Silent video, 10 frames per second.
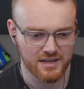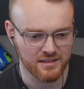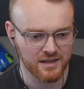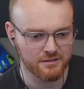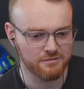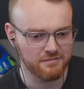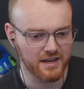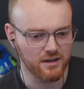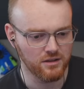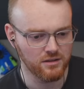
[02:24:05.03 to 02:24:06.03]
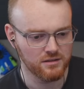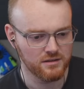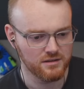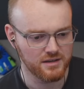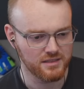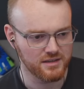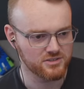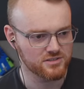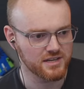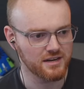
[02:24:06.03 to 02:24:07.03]
like fell and then
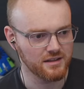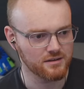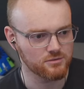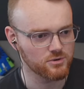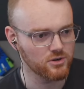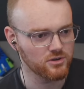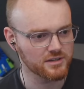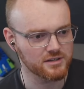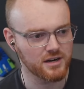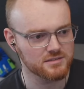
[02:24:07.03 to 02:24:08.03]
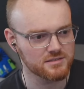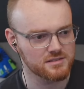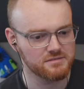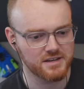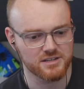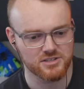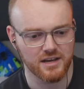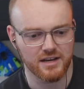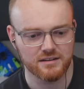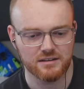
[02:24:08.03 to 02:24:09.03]
just kind of like rolled across the finish
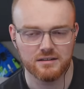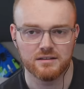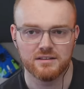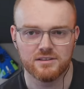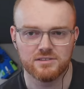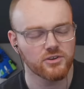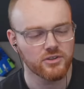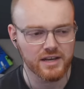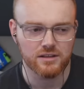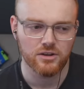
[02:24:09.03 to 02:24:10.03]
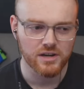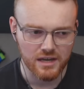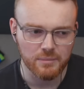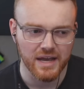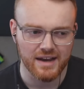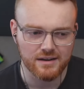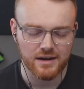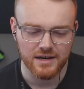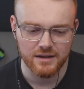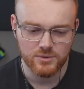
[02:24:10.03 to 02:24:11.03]
line. So like looking back
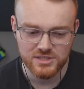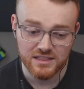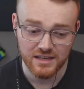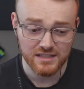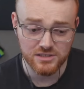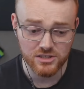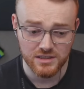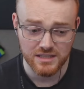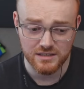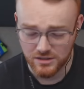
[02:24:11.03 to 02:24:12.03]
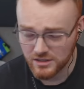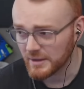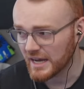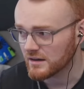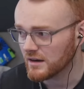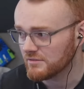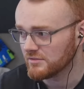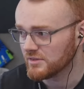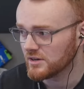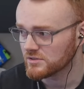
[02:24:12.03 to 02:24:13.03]
on it, which I think is a good thing to look back off of
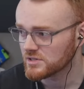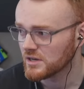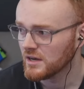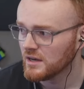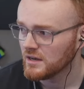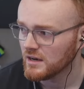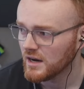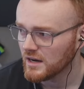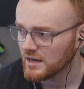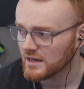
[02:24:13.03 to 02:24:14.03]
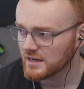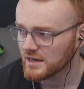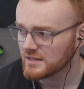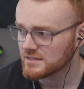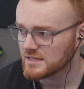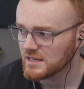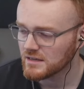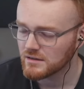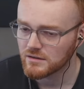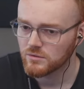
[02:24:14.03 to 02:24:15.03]
those, Uh, and kind of
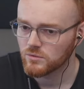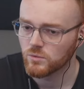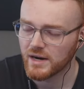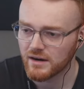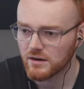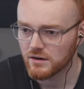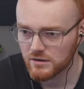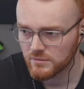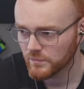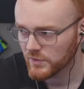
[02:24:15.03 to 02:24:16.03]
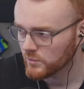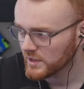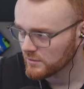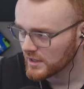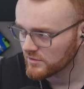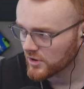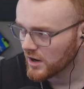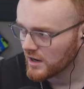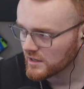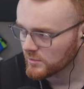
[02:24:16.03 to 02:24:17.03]
see where we went
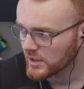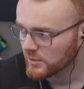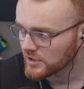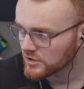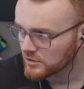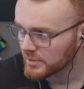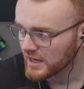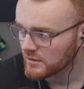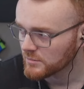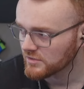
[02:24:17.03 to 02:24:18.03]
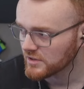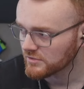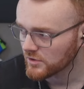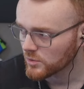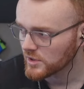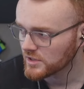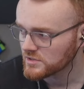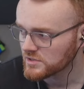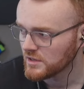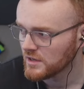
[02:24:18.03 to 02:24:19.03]
wrong and where we could do better moving
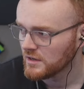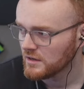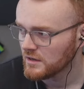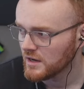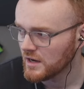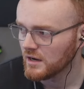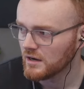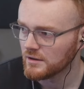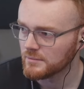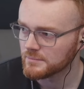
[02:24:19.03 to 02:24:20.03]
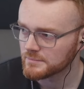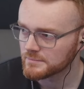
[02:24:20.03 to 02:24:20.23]
forwards. Um,